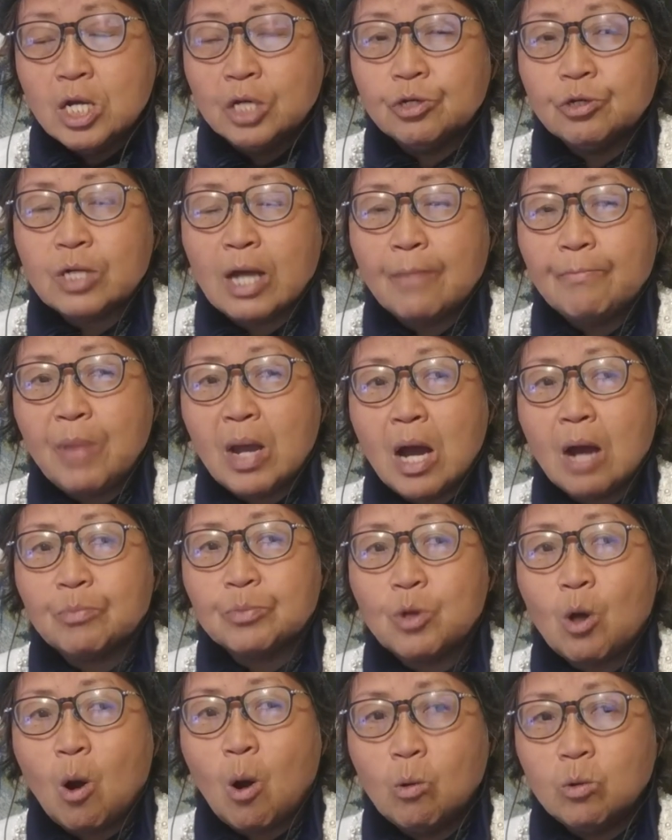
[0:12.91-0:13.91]
you can make
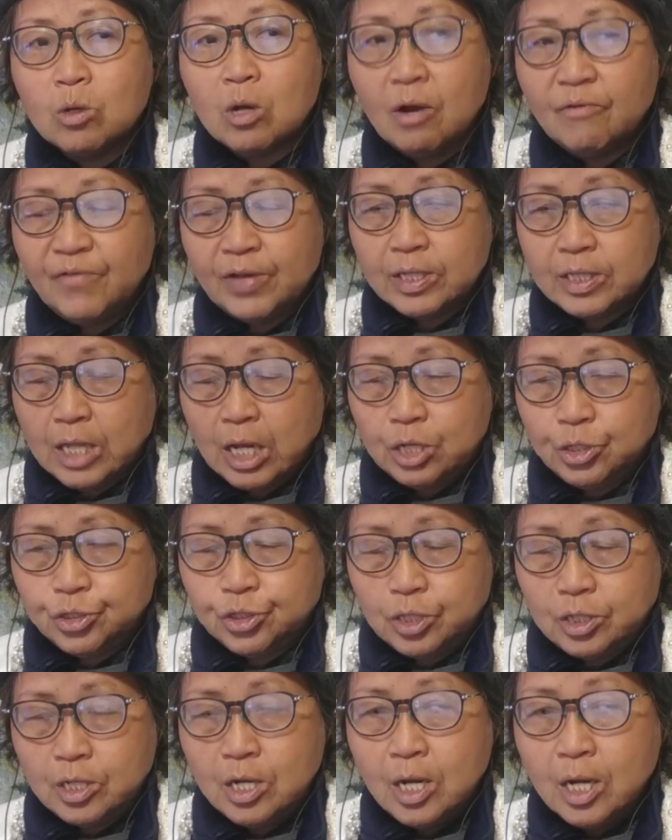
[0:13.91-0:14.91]
up your own
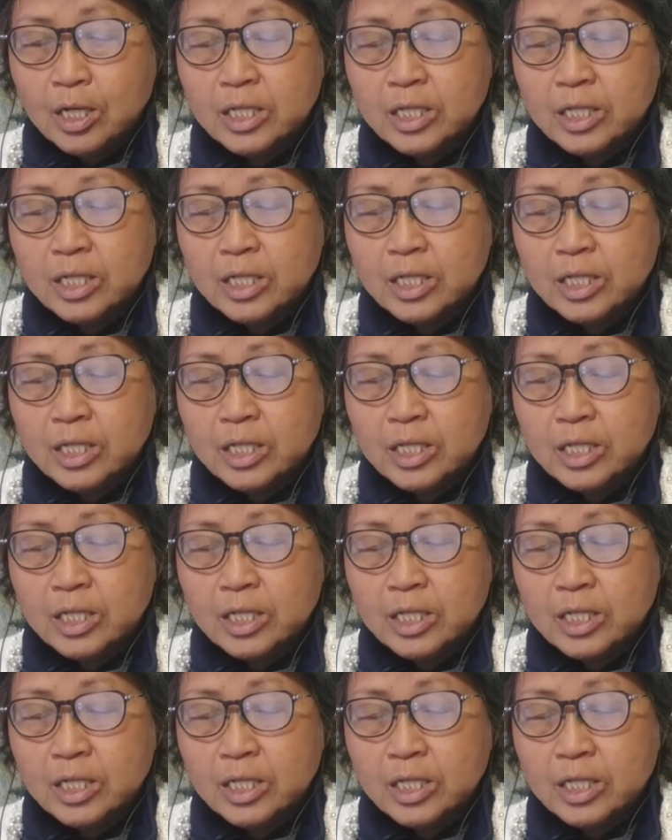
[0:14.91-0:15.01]
conversation